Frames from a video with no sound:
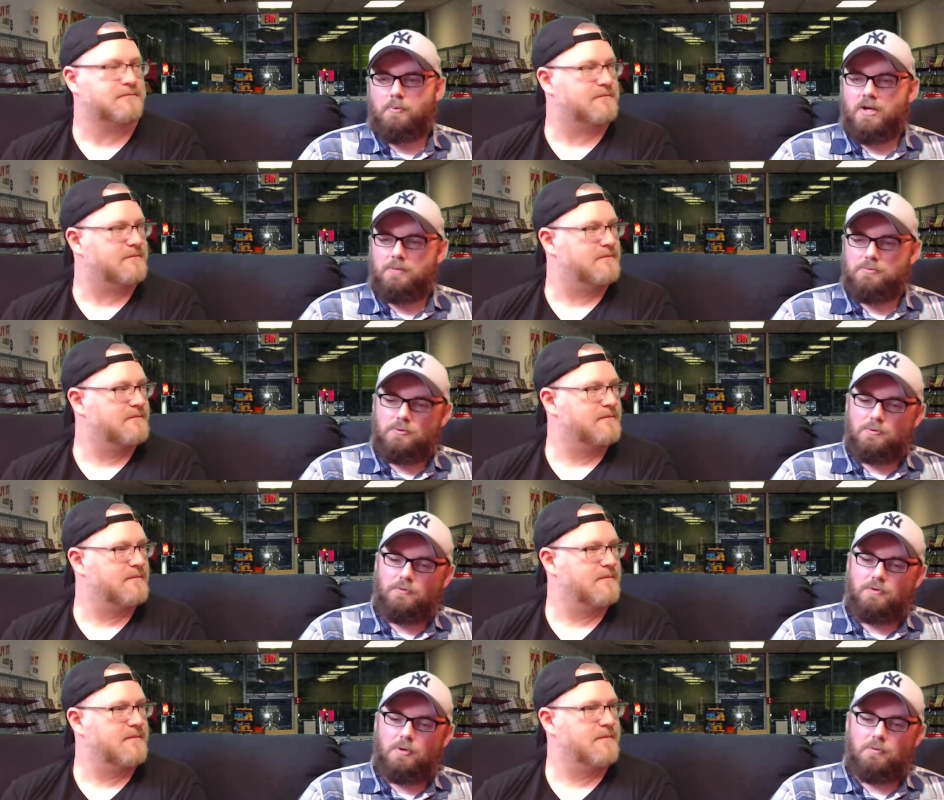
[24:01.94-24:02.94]
Speaker 1: Prime too, if
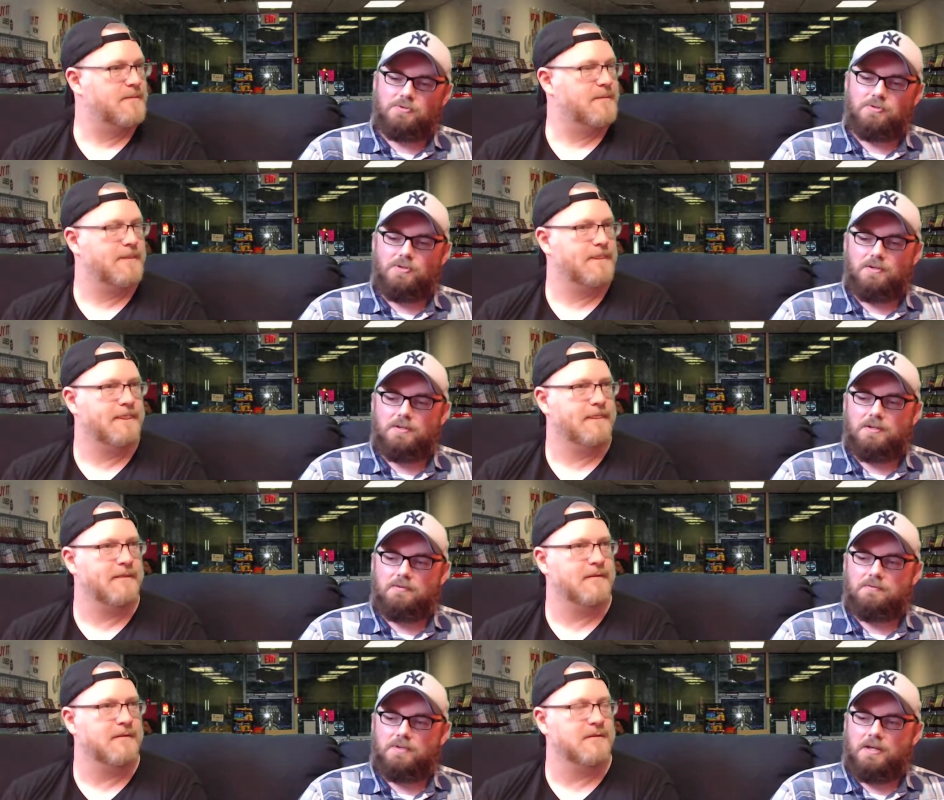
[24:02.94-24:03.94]
anybody wants to check it out.
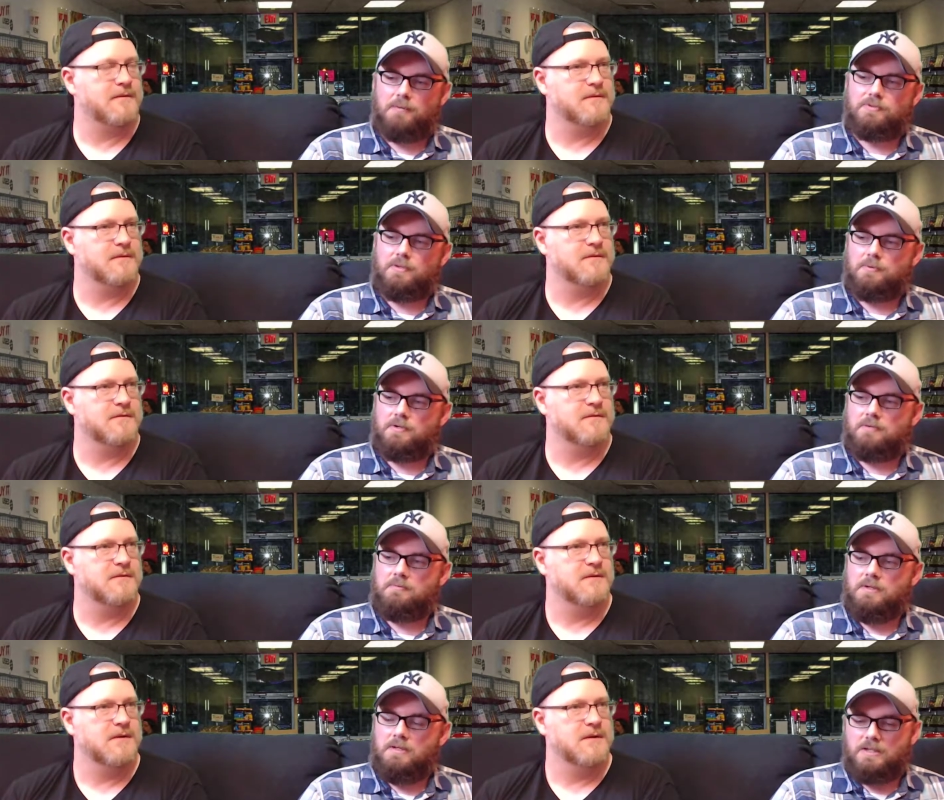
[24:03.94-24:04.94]
You got Amazon Prime.
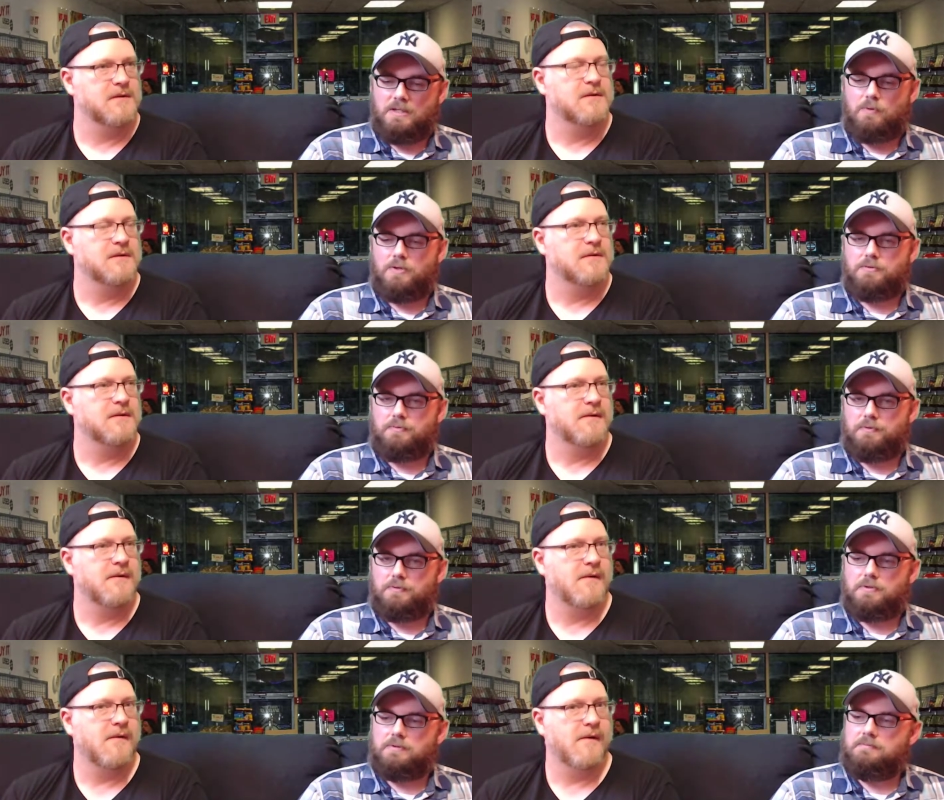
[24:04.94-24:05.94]
watch it for
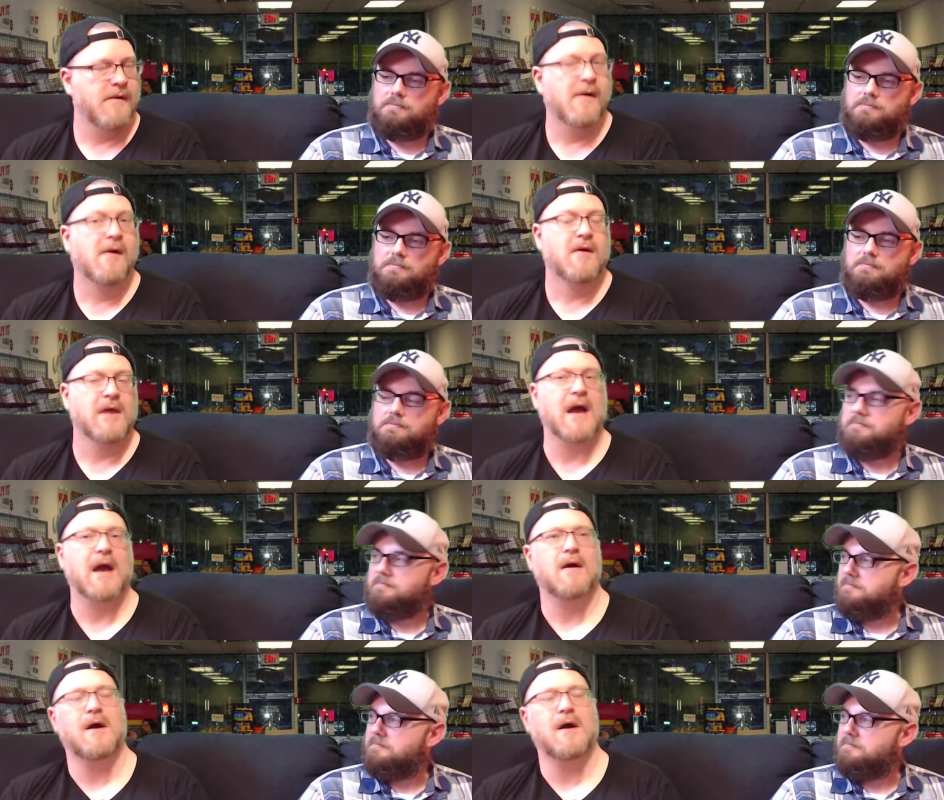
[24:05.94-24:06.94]
free.
Speaker 2: Yeah.
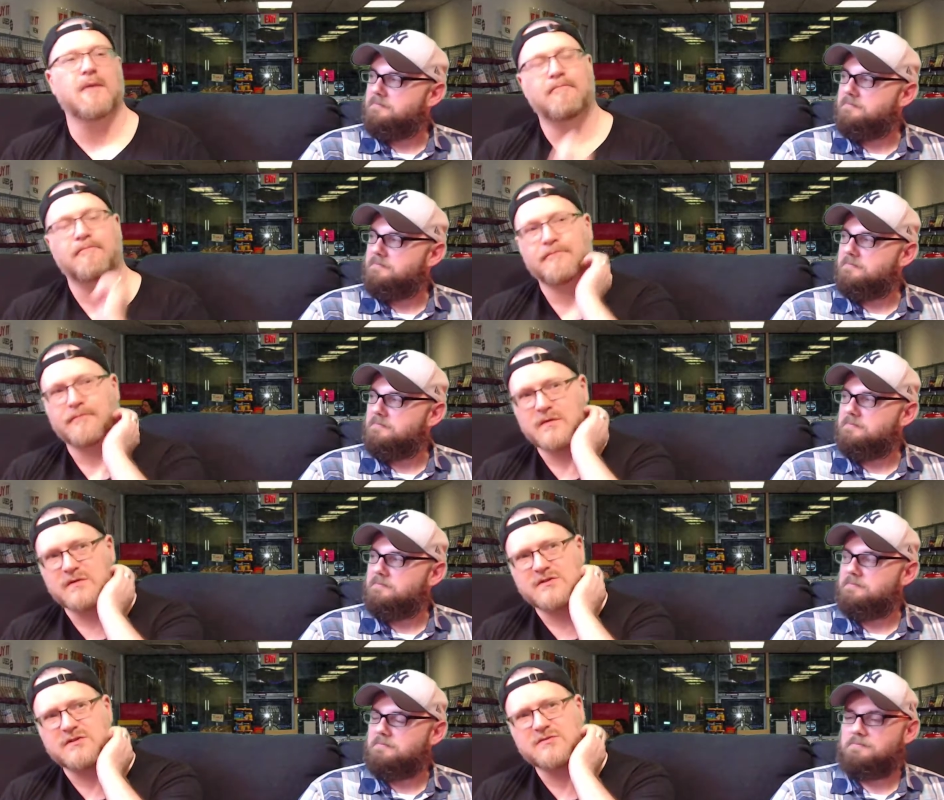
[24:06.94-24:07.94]
Um,
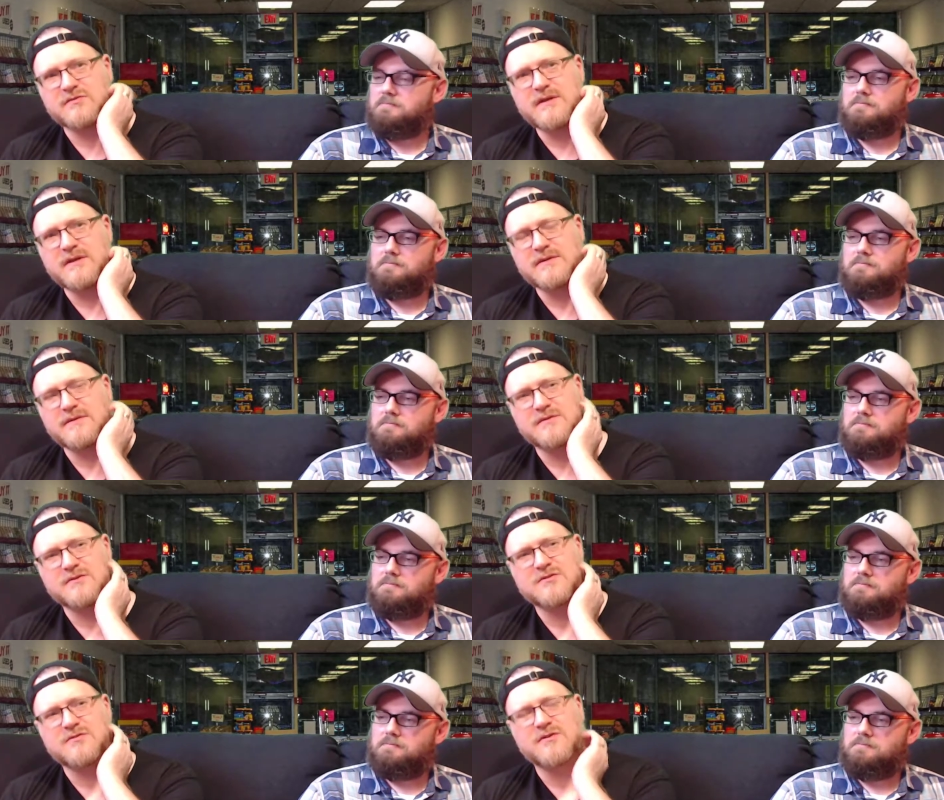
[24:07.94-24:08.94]
Street
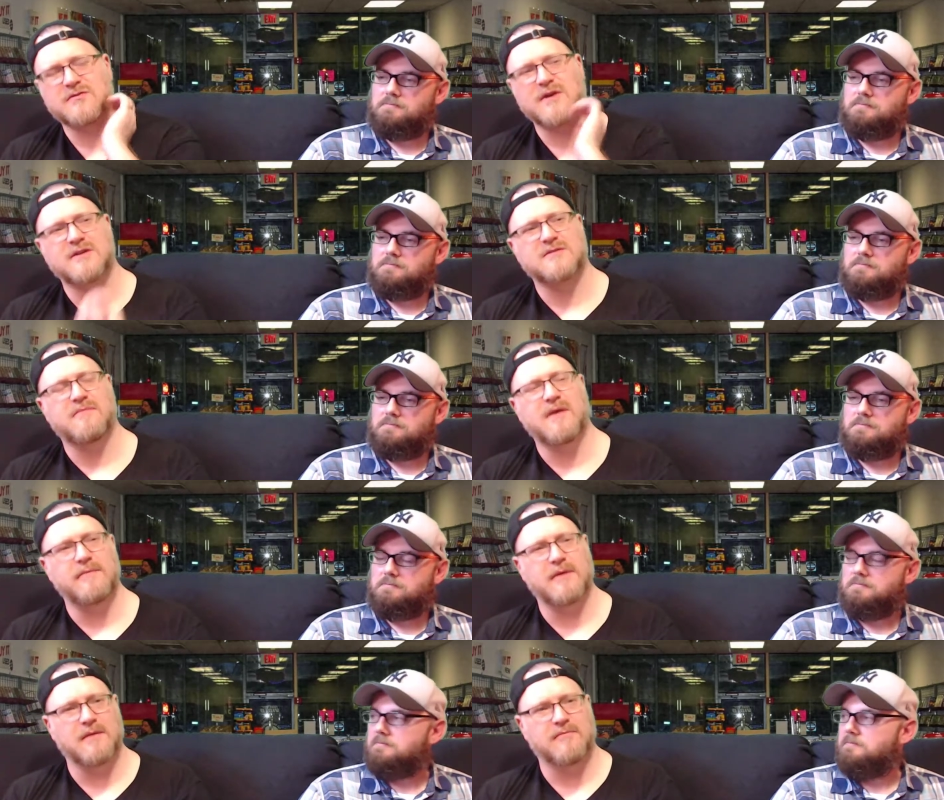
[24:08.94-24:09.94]
Street Trash
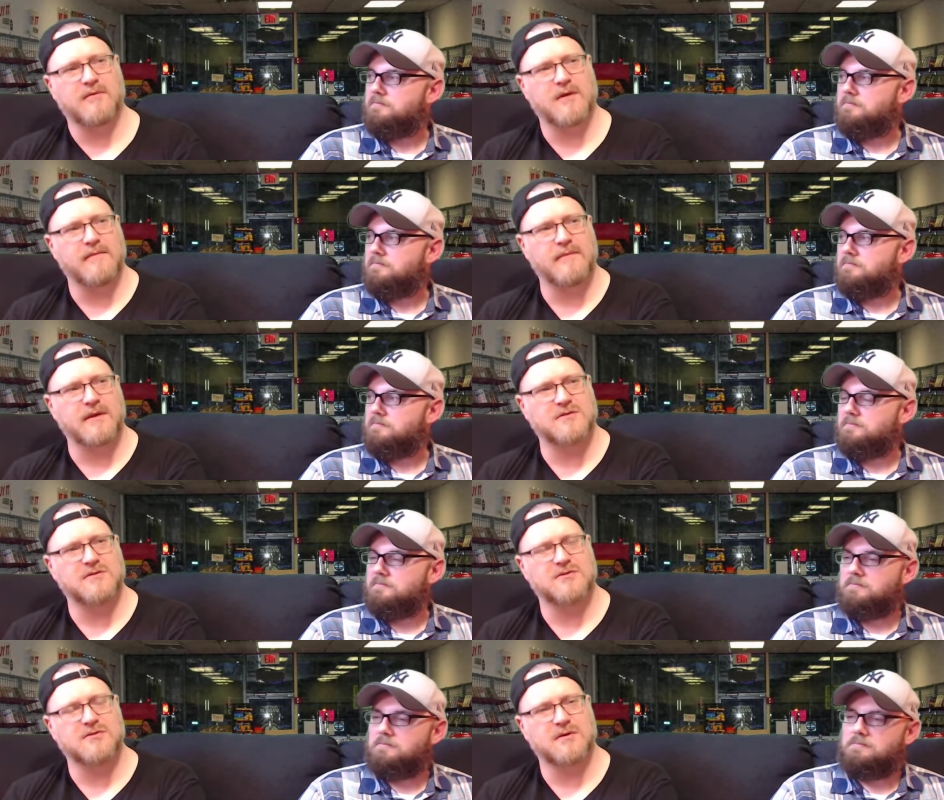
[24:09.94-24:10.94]
maybe on Prime. I'm not
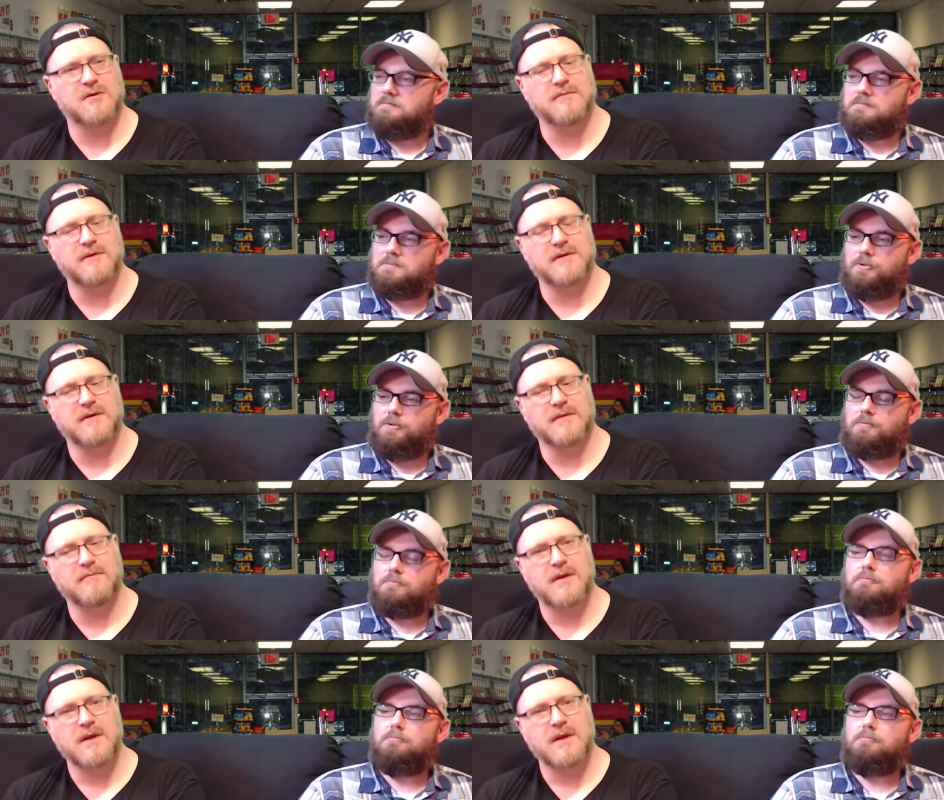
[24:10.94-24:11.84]
sure, but um,